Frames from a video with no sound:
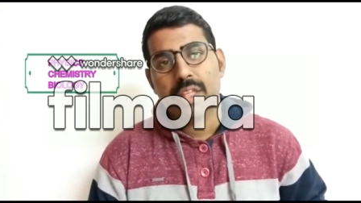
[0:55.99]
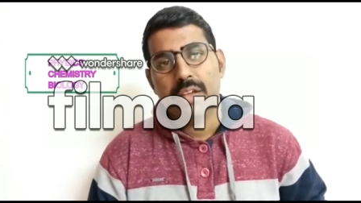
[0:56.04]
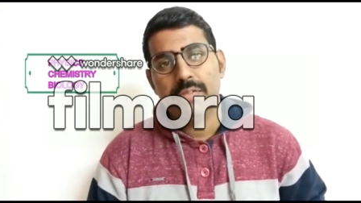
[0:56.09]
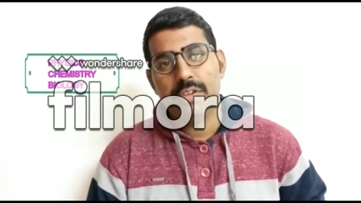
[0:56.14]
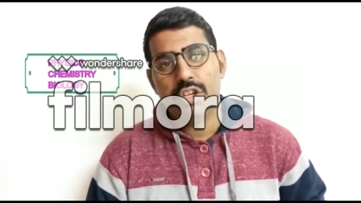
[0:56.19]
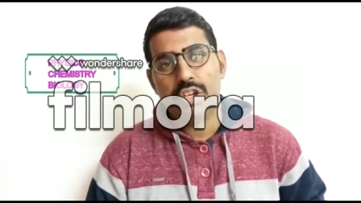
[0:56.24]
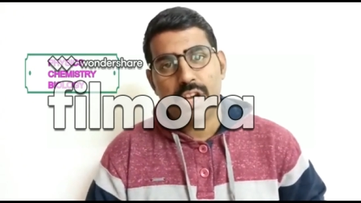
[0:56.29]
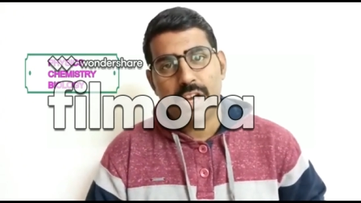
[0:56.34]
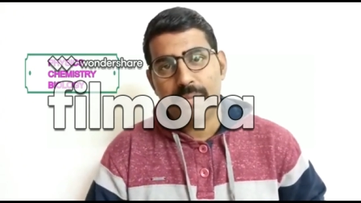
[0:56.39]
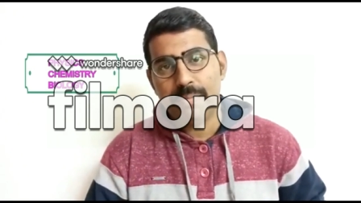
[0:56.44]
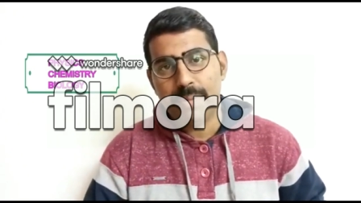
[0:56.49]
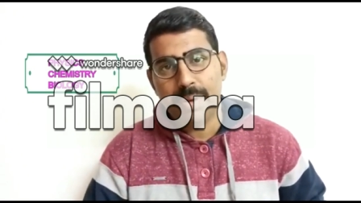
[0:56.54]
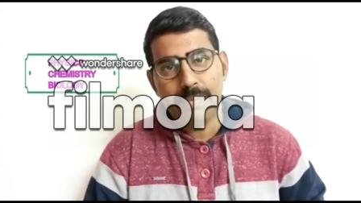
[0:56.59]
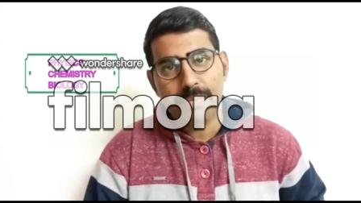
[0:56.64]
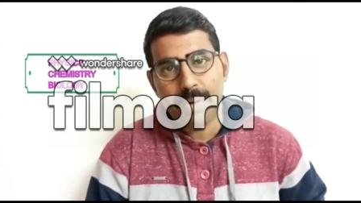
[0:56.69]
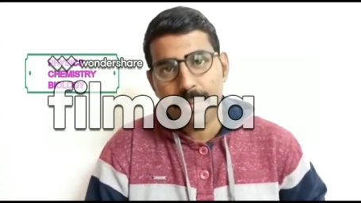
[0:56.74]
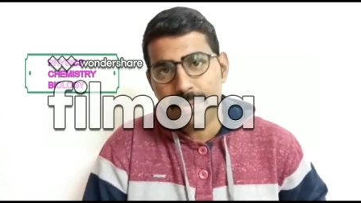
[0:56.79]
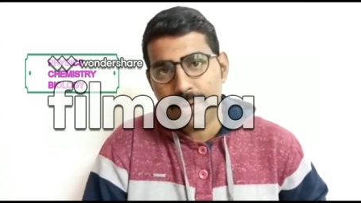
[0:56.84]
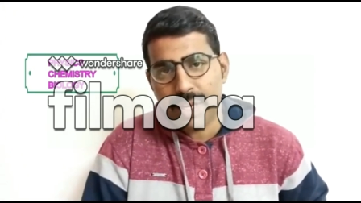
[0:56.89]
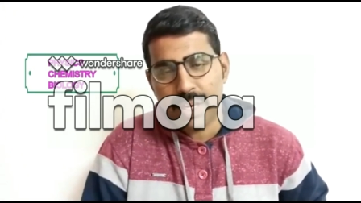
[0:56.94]
which you have been
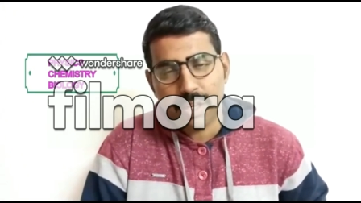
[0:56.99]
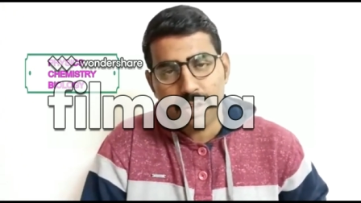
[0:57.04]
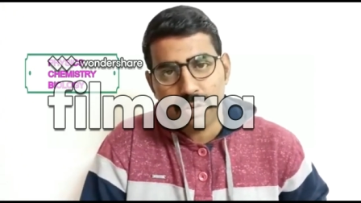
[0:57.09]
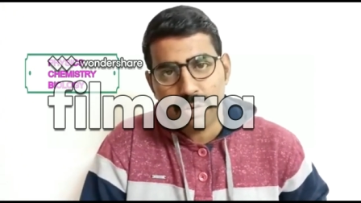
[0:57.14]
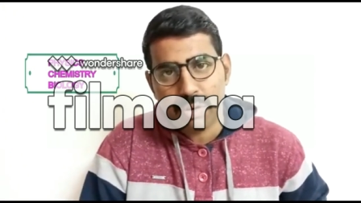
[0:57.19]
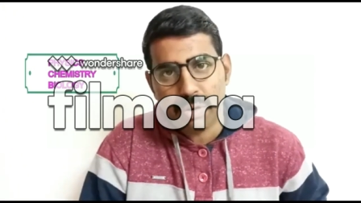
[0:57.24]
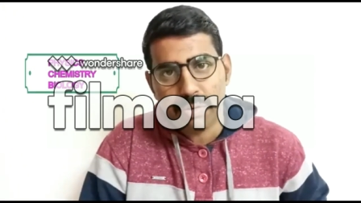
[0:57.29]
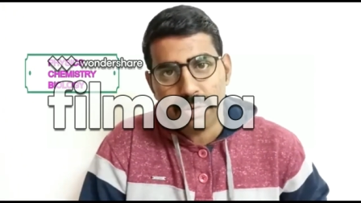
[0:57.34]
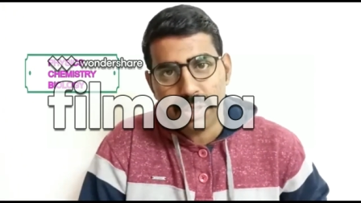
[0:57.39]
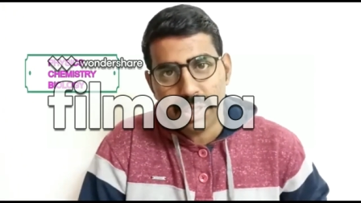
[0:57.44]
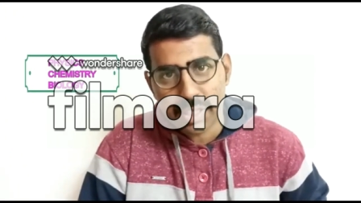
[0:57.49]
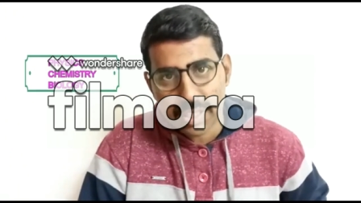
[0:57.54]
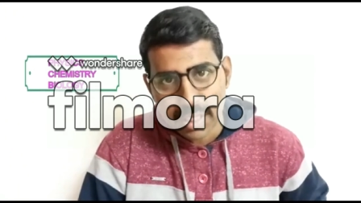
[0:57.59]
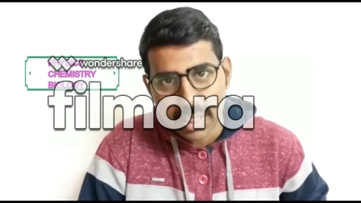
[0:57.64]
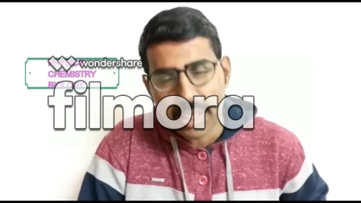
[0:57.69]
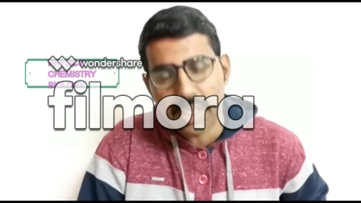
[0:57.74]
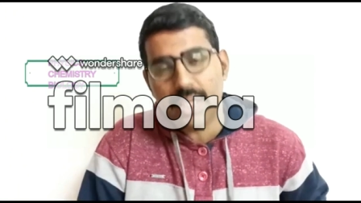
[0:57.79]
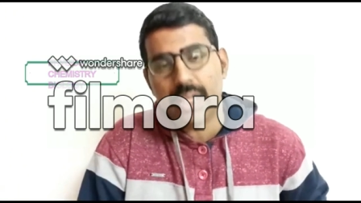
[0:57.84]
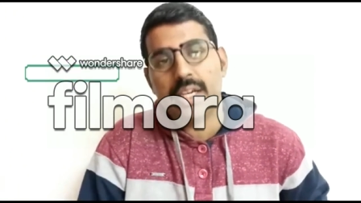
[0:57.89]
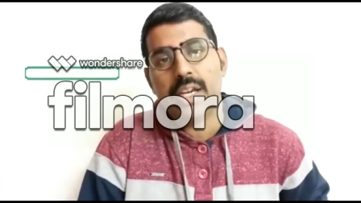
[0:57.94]
preparing throughout this
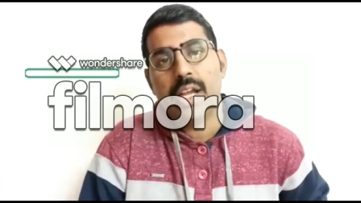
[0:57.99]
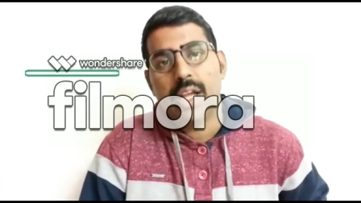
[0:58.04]
year.